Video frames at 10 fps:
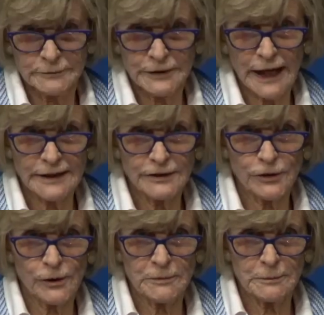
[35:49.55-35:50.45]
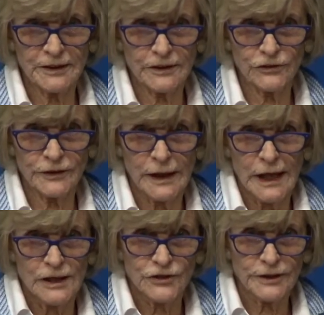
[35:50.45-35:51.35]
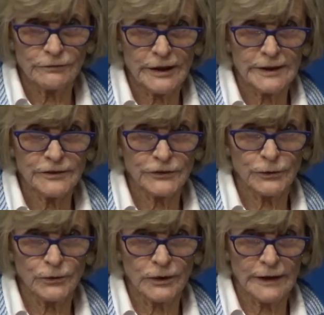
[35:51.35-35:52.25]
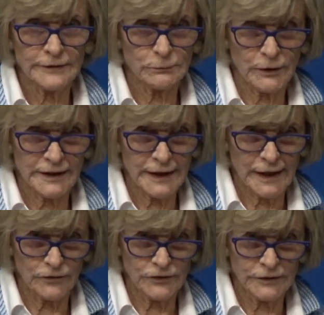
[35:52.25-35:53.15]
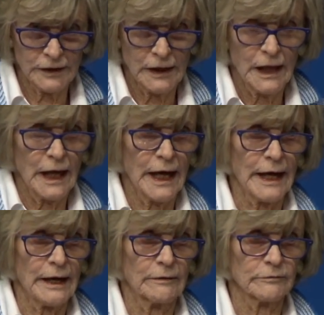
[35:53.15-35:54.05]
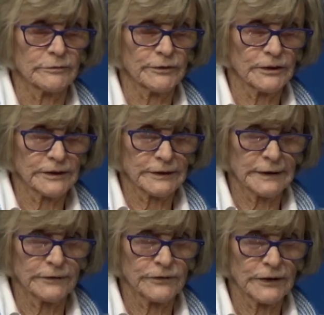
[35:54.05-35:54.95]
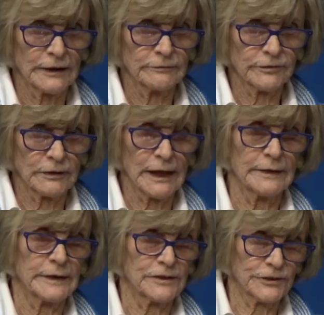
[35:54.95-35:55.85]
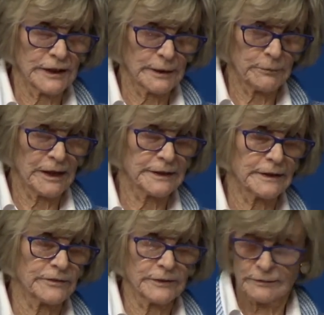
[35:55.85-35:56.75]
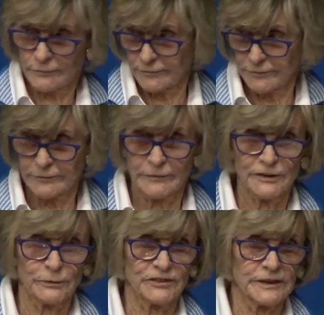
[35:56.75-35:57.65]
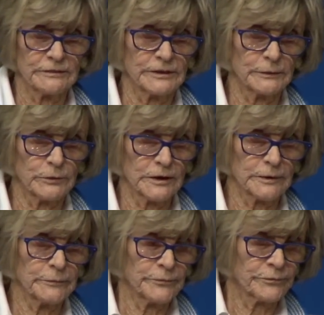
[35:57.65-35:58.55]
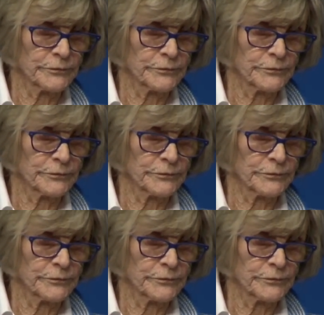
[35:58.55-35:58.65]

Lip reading: Jackie called me because she ran a school at the White House for the kids, and she had my kids, which was Stephen and William.